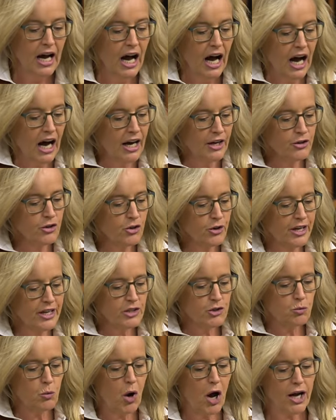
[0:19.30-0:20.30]
Under
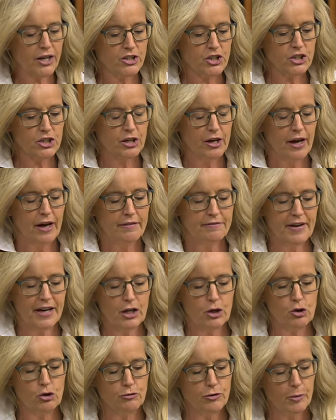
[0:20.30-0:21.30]
his watch,
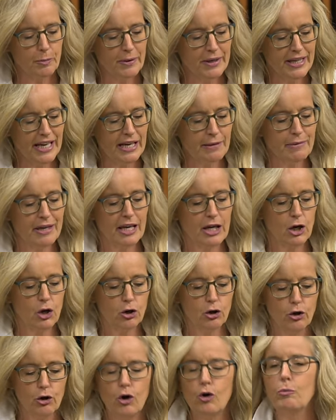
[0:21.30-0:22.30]
Vancouver became a
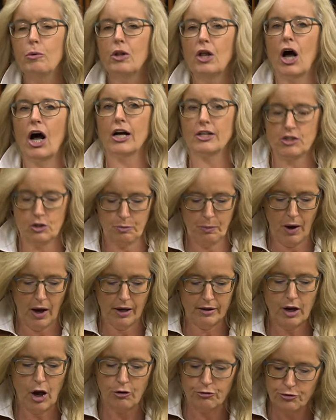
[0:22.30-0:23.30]
global
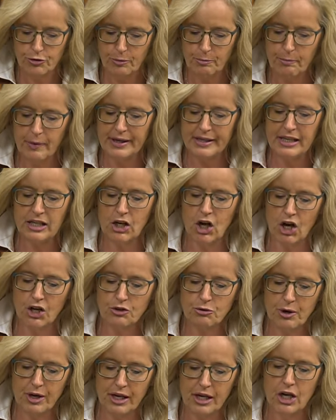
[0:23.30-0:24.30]
hotspot for money
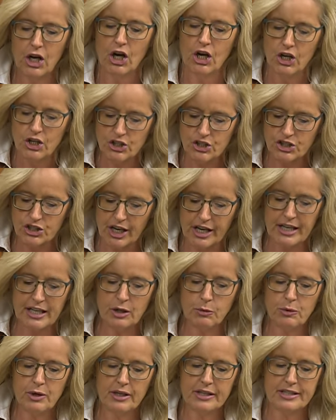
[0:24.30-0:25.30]
laundering,
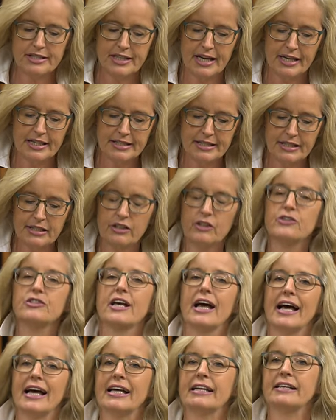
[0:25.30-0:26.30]
shady real estate deals,
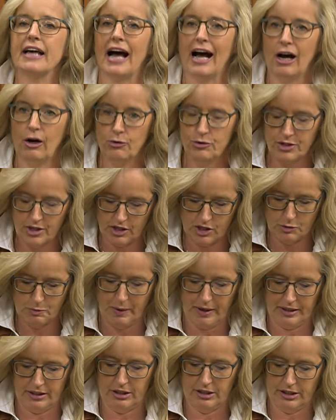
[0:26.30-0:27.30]
and housing
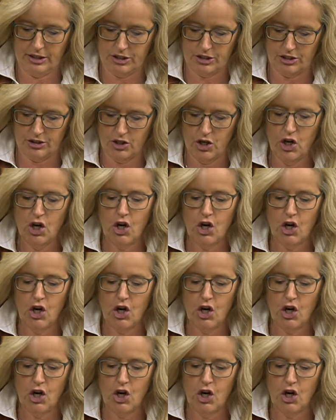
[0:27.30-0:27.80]
speculation.